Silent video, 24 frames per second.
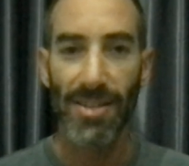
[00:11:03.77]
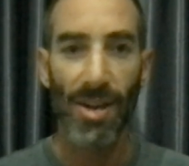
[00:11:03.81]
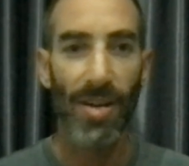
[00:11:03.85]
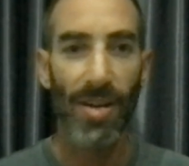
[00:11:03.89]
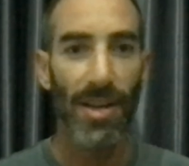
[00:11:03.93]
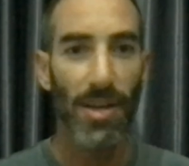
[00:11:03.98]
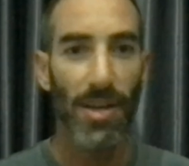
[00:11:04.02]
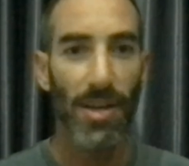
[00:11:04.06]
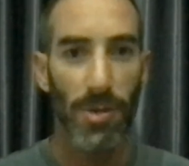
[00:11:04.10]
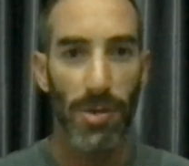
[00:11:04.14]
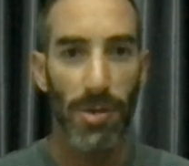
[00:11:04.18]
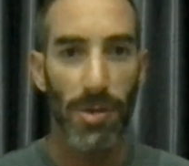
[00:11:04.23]

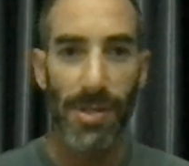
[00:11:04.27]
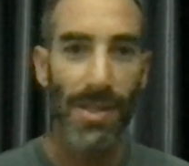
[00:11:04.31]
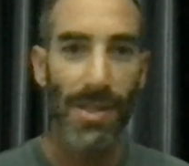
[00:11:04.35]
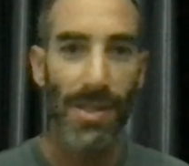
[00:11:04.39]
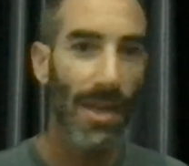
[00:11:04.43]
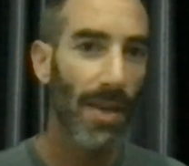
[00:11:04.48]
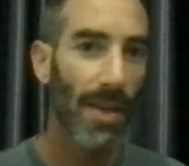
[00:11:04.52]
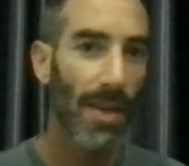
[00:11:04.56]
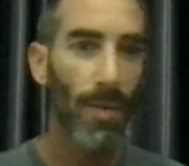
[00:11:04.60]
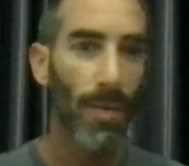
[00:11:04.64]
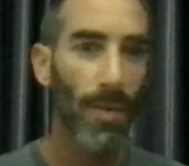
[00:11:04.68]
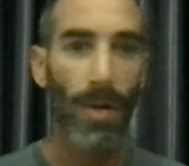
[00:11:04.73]
starting to
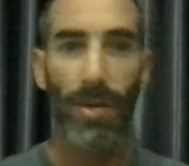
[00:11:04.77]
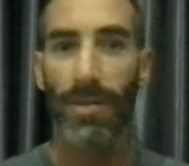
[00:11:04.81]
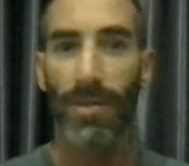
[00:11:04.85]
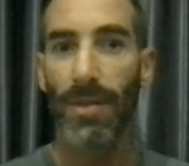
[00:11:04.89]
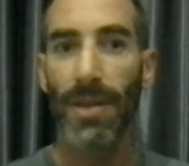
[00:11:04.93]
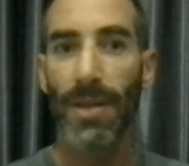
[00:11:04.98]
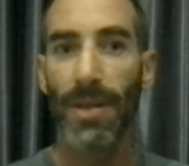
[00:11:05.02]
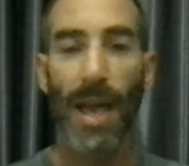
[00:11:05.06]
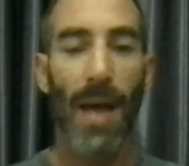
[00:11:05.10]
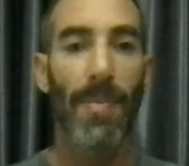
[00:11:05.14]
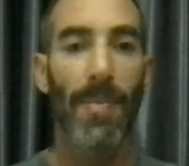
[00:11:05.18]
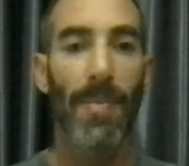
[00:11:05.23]
see
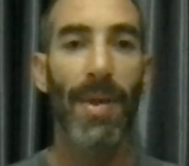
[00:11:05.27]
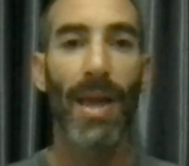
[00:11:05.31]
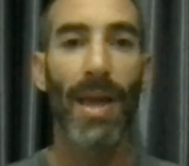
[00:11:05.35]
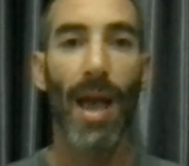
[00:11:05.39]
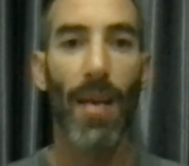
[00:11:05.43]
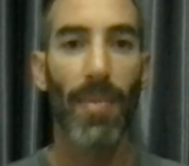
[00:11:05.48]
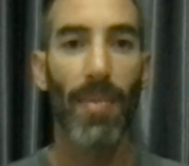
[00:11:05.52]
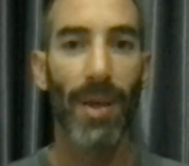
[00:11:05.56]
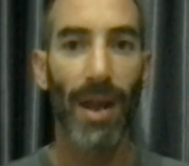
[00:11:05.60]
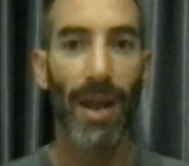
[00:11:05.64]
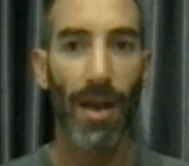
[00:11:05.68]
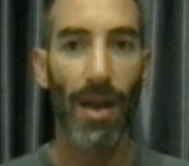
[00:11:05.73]
what's
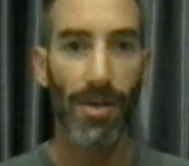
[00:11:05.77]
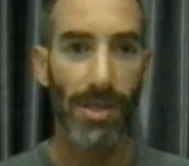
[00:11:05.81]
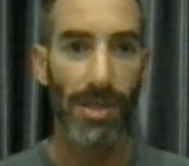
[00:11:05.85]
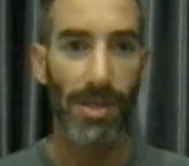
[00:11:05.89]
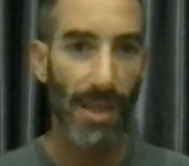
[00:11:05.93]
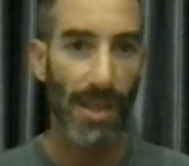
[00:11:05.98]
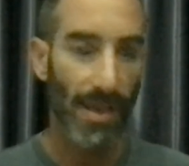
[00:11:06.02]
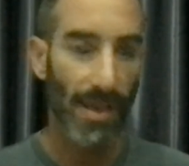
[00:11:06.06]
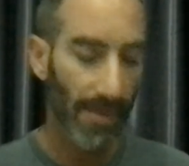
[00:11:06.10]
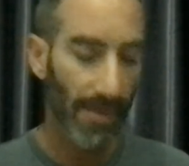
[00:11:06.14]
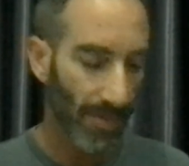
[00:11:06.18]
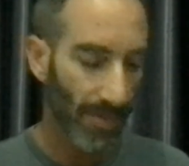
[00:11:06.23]
coming up, and I
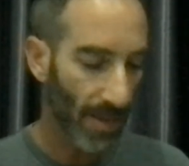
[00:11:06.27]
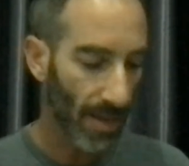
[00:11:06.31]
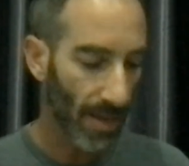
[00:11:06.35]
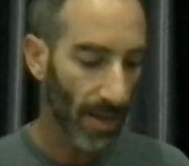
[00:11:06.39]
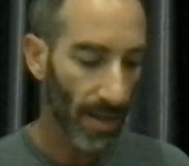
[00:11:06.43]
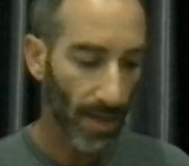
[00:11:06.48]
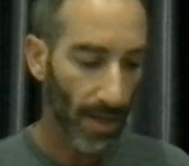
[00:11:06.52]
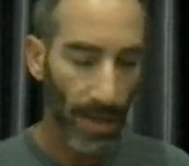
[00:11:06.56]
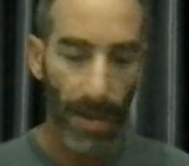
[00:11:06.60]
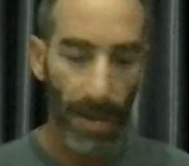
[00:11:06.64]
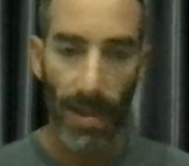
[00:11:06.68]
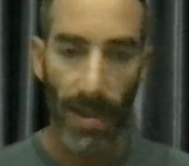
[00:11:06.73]
was
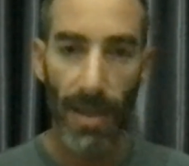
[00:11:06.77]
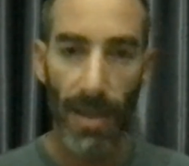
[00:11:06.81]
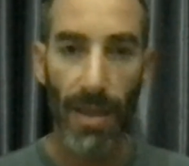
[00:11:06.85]
even,